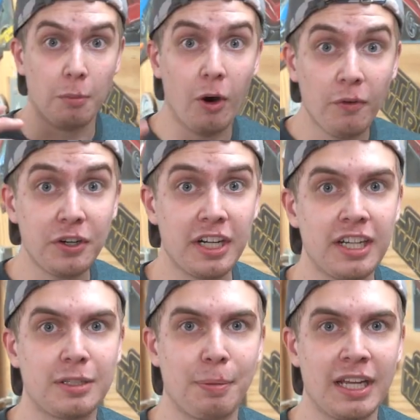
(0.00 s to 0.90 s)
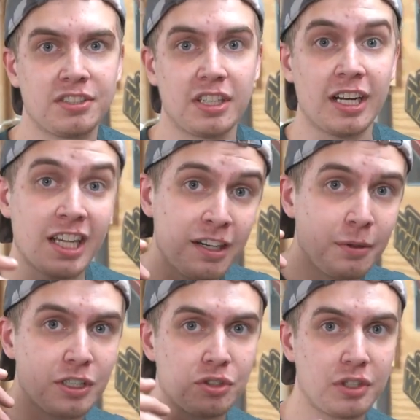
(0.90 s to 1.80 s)
Over here at the bandsaw, I kind of
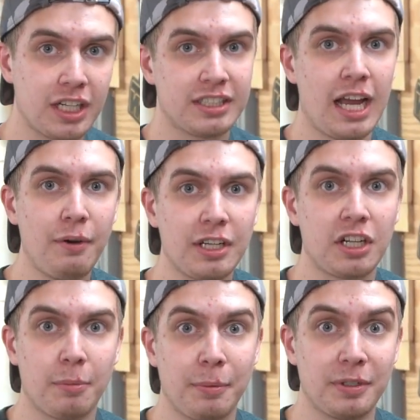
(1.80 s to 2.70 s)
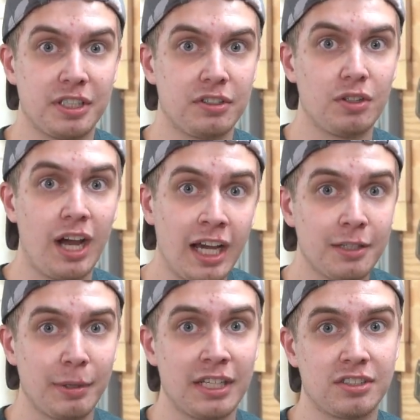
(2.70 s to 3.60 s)
want to show you guys how I cut my material on
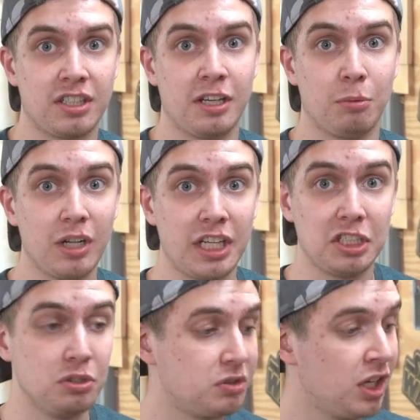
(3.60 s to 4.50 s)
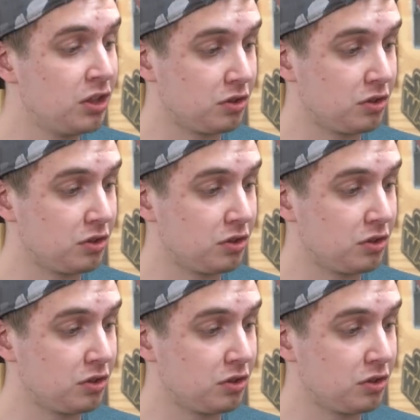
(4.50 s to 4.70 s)
the bandsaw and what I use.